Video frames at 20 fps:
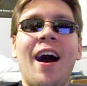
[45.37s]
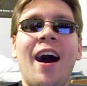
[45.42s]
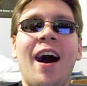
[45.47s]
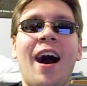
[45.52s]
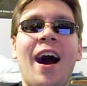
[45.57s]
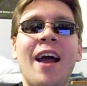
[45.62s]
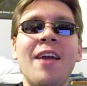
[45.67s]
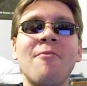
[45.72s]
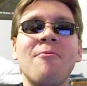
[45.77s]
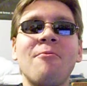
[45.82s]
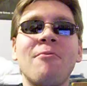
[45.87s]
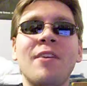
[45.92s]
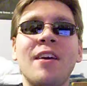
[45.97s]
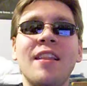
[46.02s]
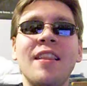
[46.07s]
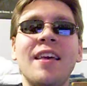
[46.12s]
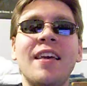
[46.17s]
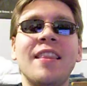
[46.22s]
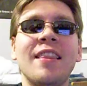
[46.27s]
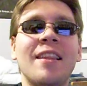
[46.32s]
I
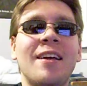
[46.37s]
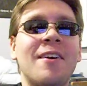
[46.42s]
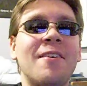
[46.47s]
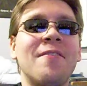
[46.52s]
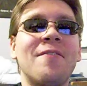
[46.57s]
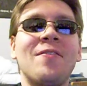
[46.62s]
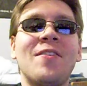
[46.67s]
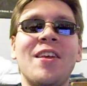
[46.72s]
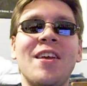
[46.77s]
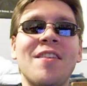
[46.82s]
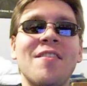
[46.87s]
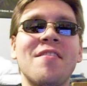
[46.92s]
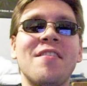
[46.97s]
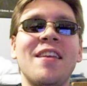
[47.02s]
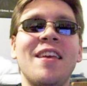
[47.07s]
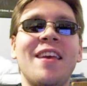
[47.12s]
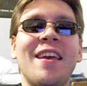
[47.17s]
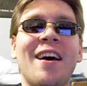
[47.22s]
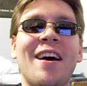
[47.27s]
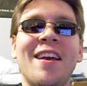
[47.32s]
really love
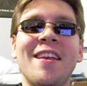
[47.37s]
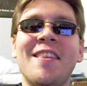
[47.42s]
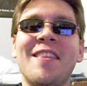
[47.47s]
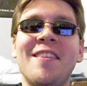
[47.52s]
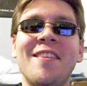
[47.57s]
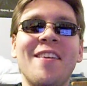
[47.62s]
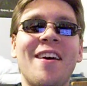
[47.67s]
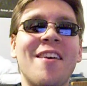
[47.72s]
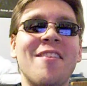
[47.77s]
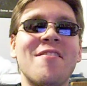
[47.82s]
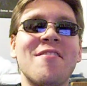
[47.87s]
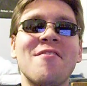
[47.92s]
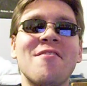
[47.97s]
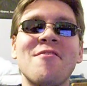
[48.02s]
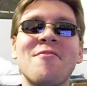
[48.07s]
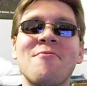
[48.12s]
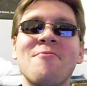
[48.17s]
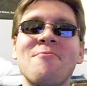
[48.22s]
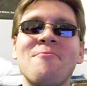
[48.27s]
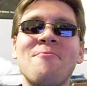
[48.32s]
Disney. I
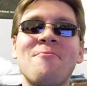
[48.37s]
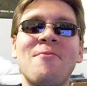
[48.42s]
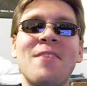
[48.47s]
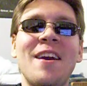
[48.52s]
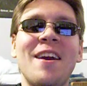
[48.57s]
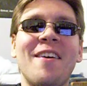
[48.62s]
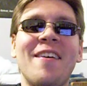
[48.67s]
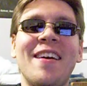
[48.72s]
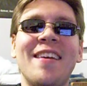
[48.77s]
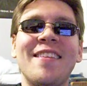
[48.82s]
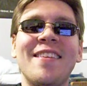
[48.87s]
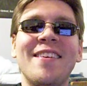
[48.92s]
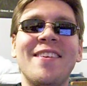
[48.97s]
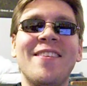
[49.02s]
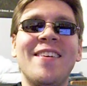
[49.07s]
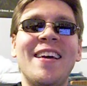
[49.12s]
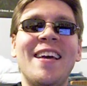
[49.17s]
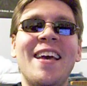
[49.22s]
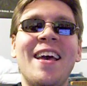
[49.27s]
swear I do.